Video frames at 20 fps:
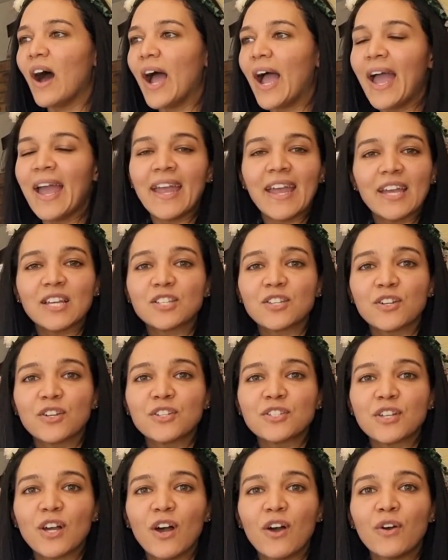AS on
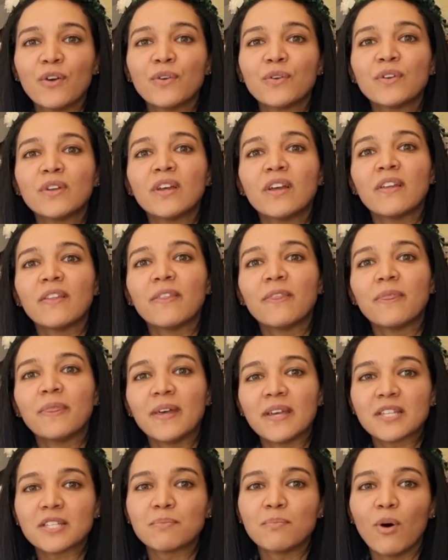its own,
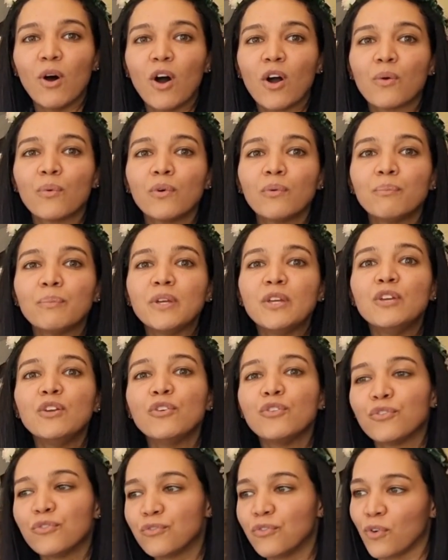this mark will be
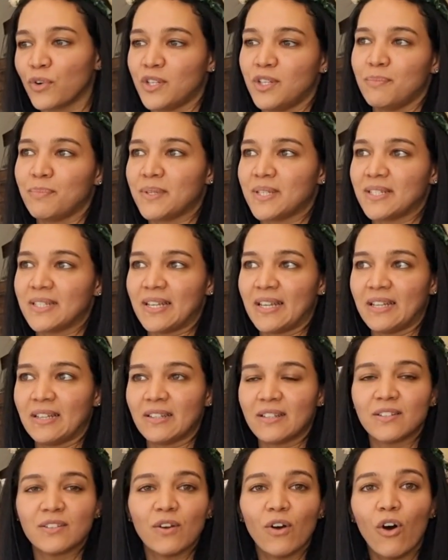
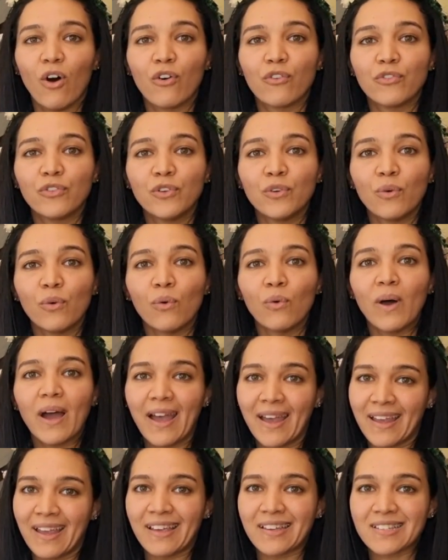40% of your
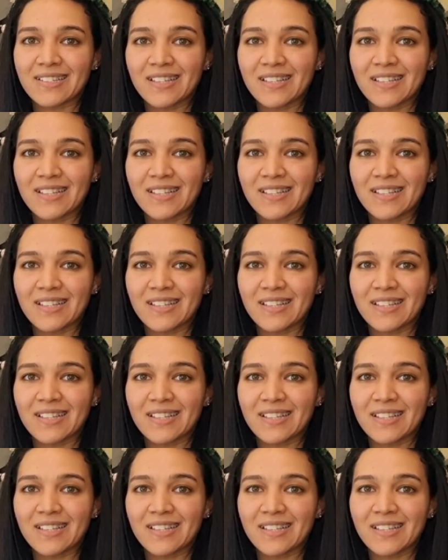AS